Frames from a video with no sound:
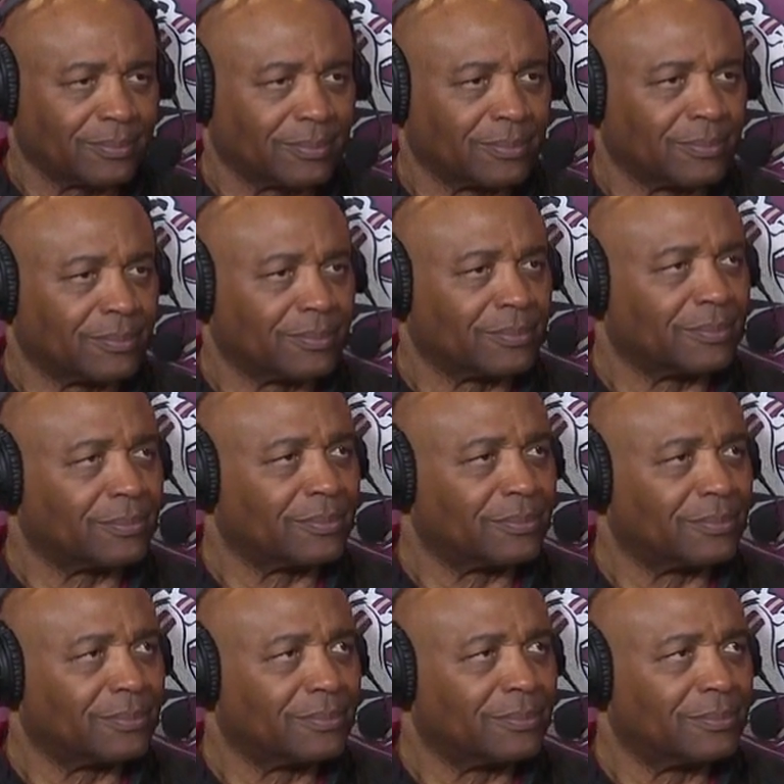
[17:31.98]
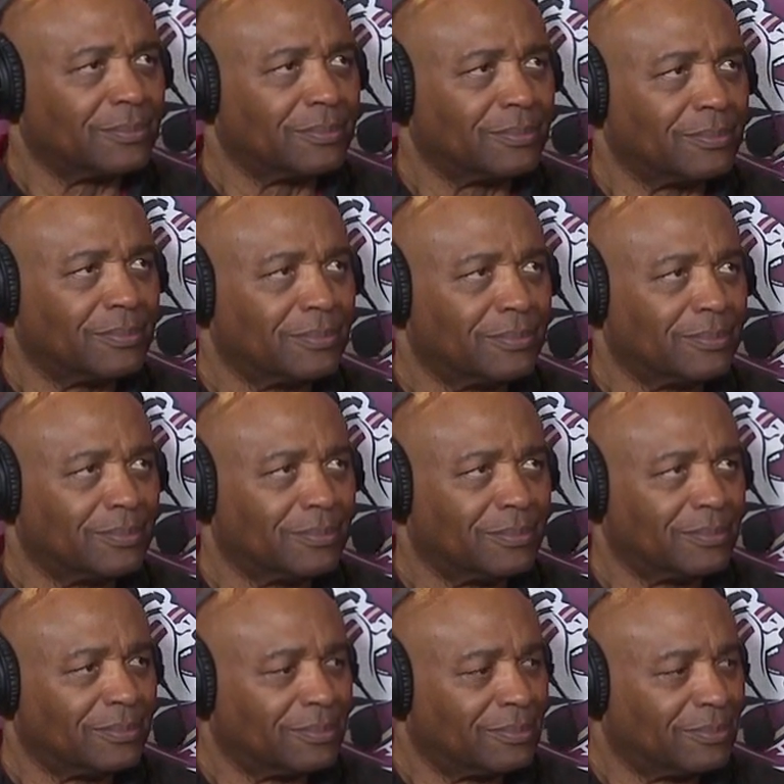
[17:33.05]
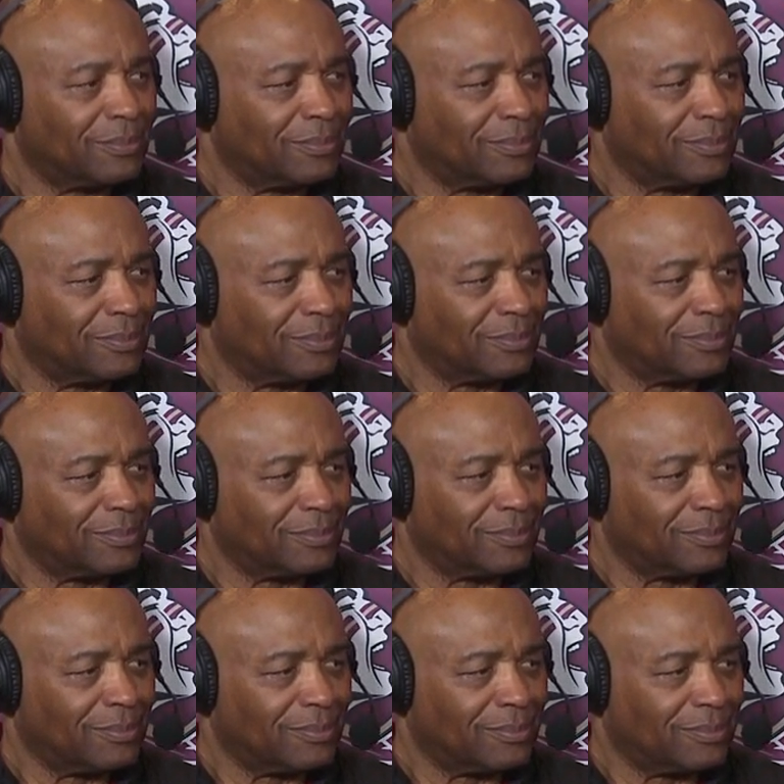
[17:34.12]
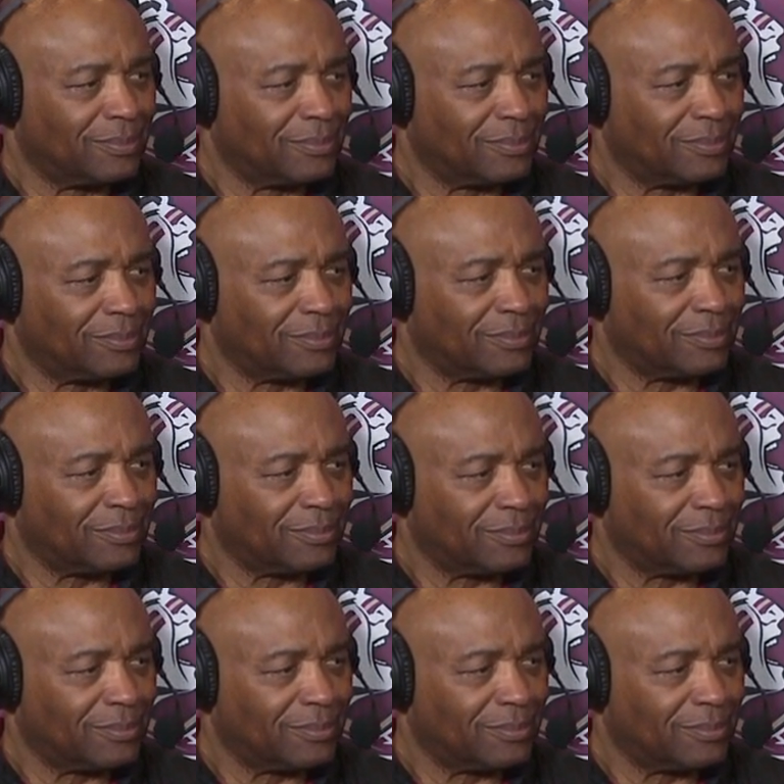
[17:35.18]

No words are spoken by the person on screen.